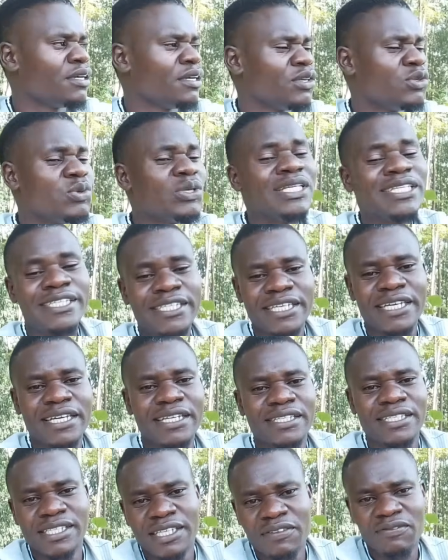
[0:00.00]
you'll see
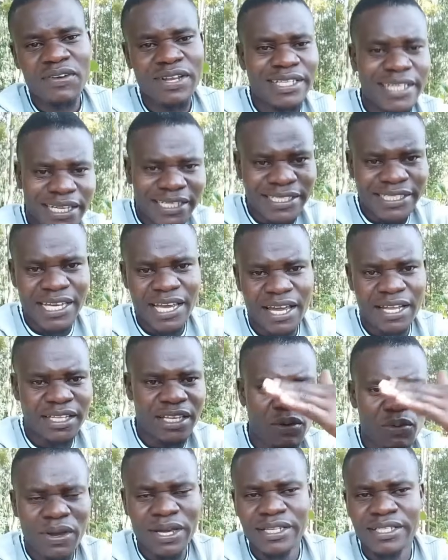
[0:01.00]
it even the tail the
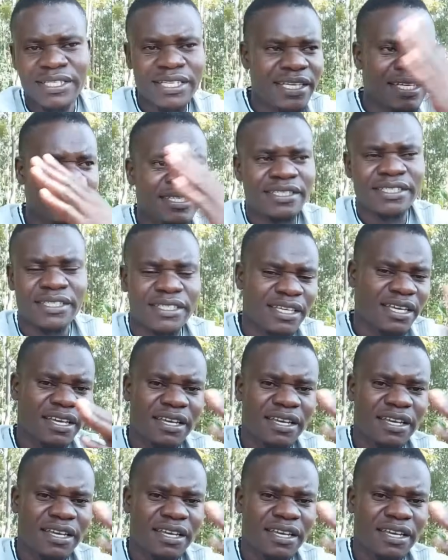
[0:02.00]
way it is